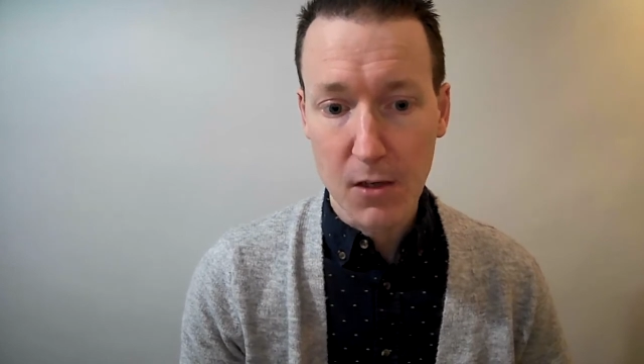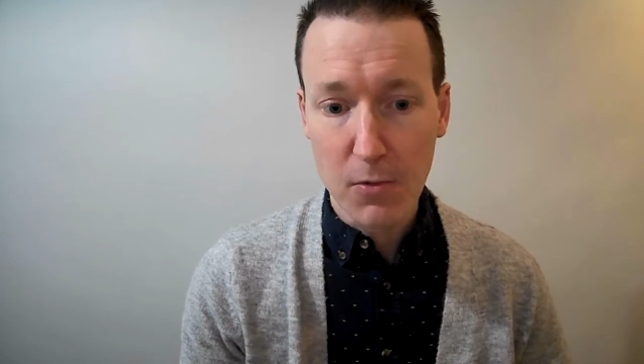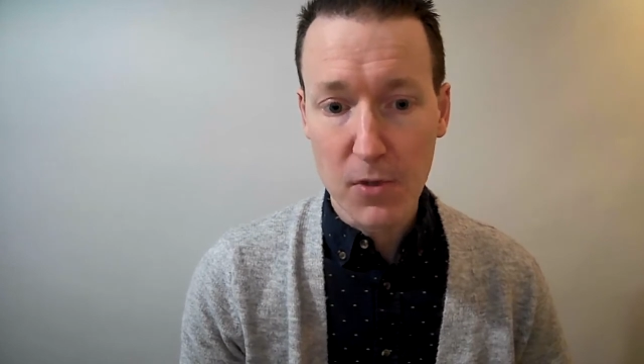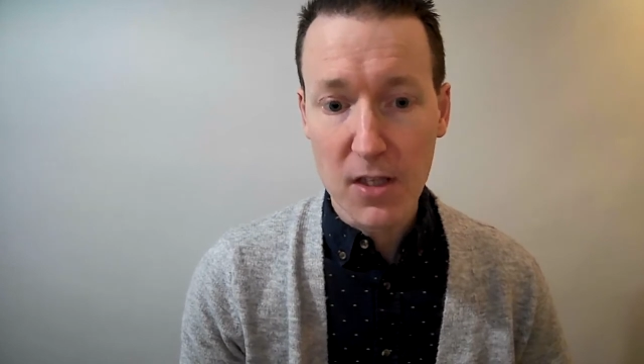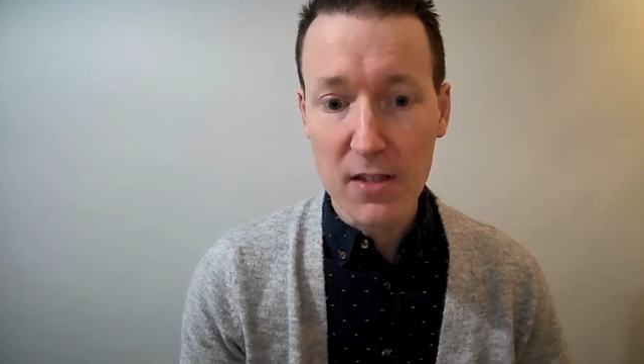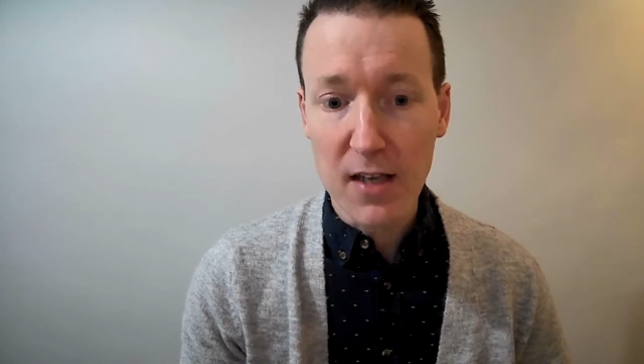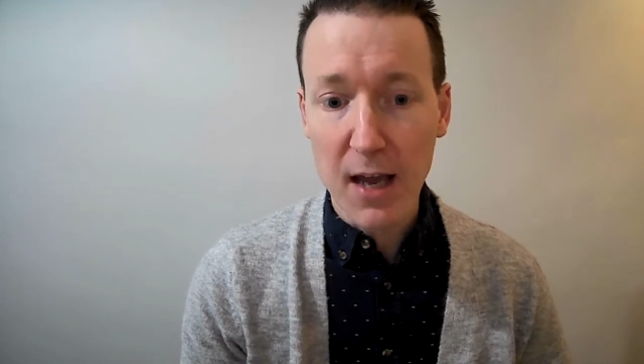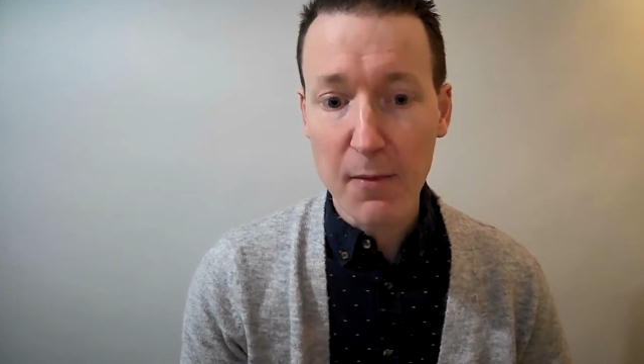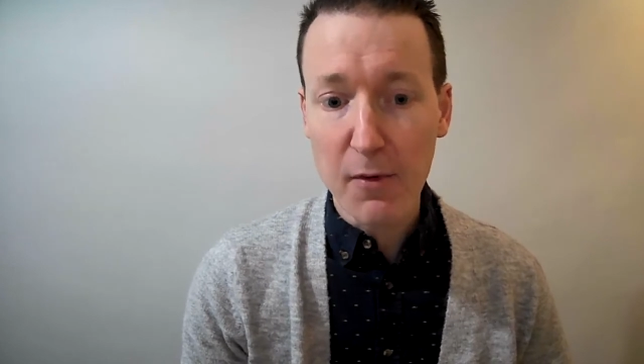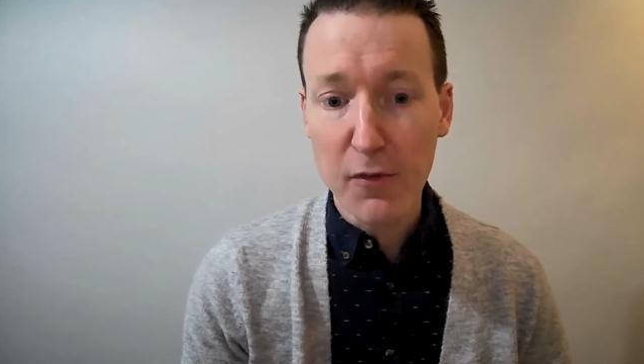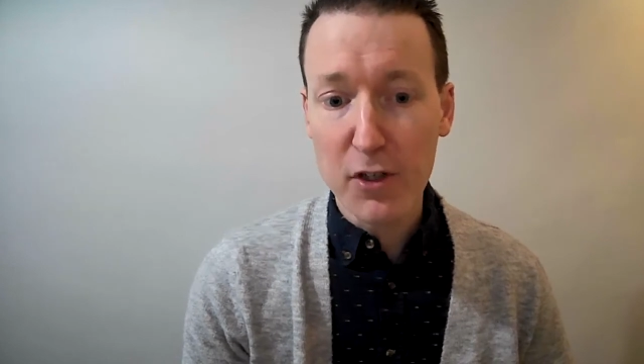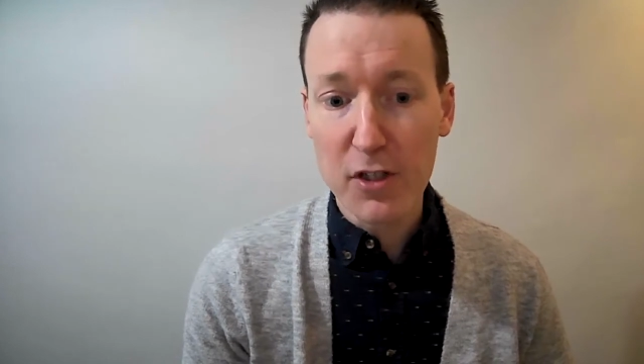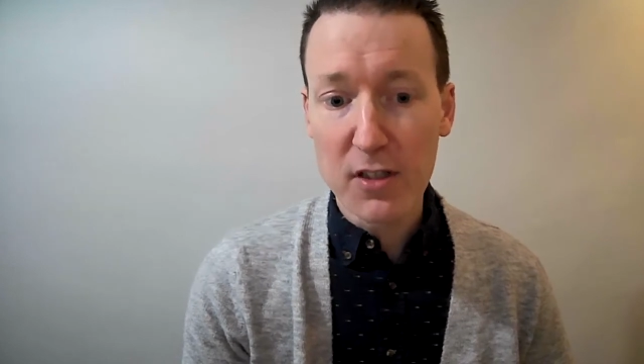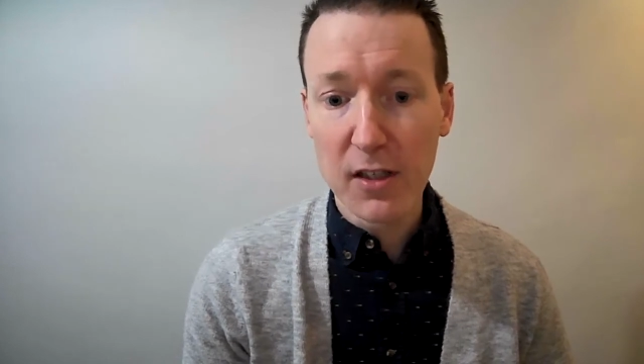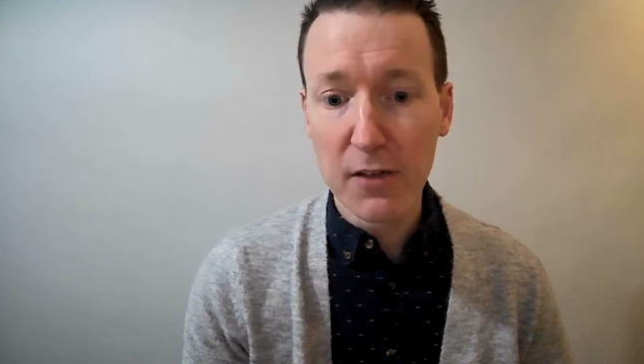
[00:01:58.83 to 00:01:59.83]
When the time of
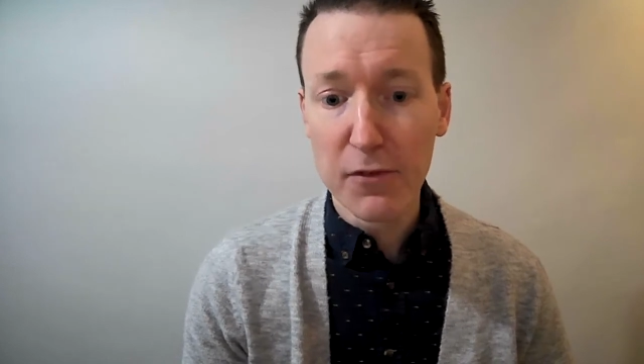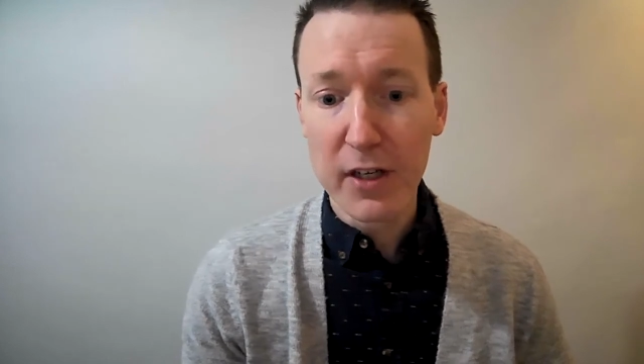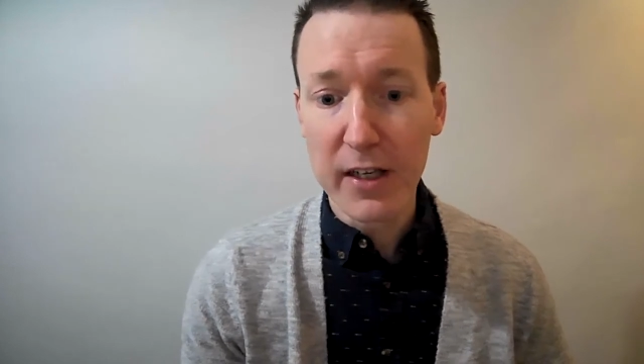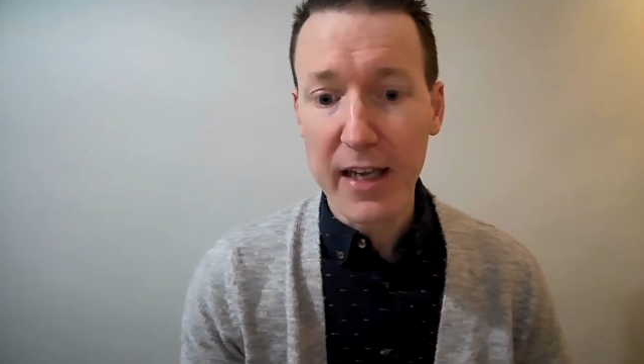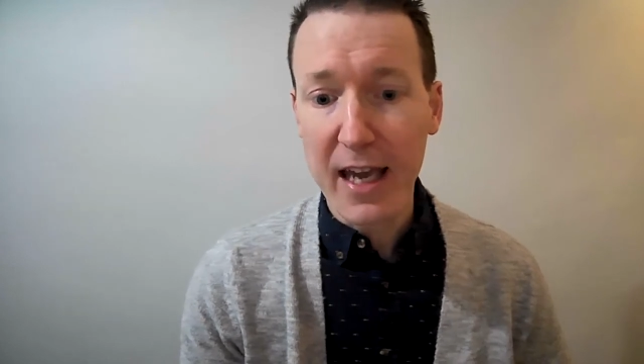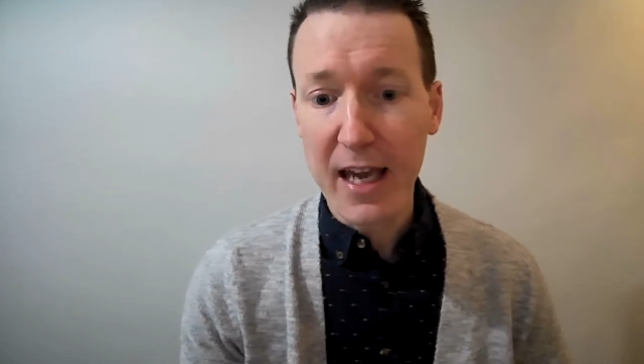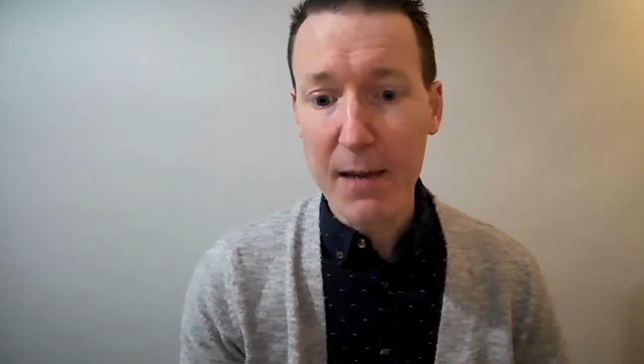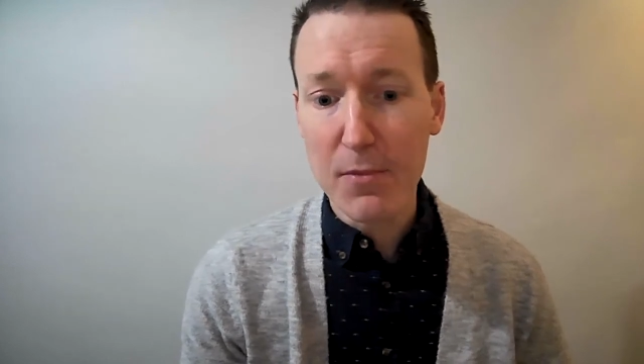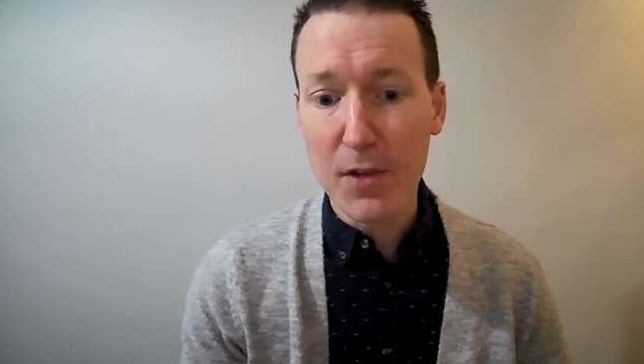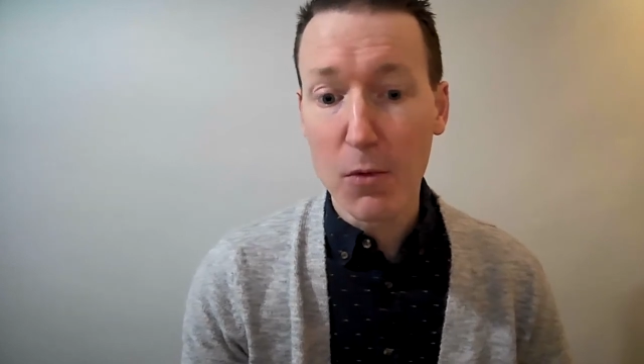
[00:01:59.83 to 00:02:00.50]
her delivery came,